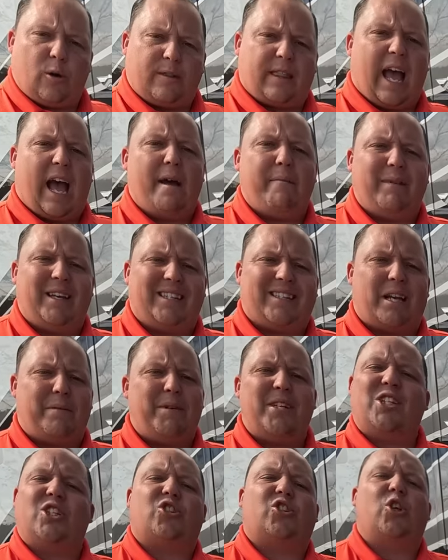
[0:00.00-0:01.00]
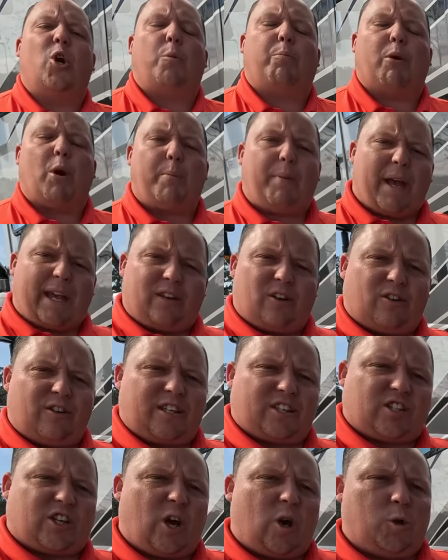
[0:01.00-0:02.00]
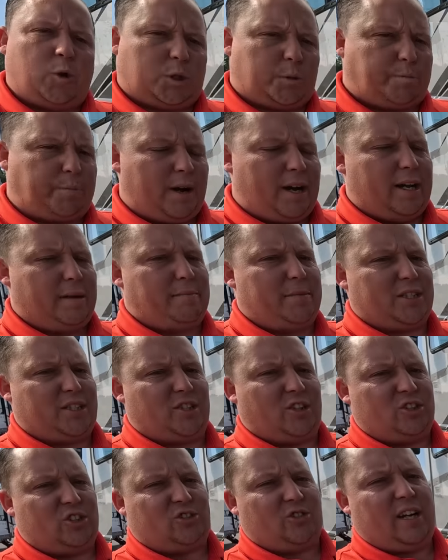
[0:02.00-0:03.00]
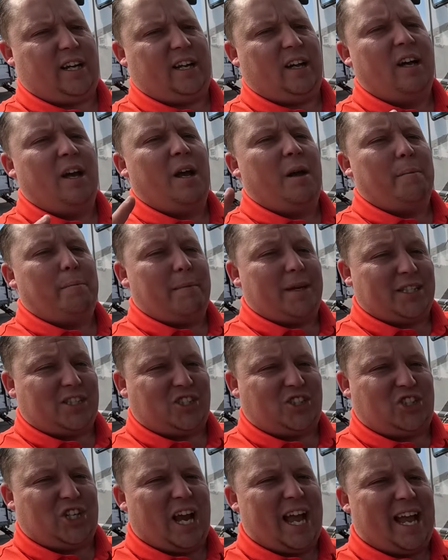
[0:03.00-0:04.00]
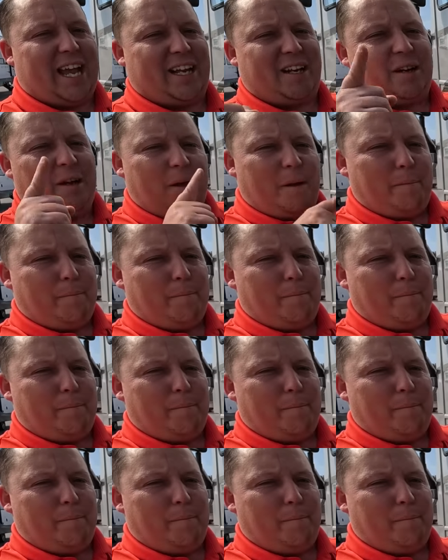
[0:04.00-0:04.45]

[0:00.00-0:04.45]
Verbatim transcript: know what that means? That means there's no propane on this coach. But Miss Andrea, Miss Jen,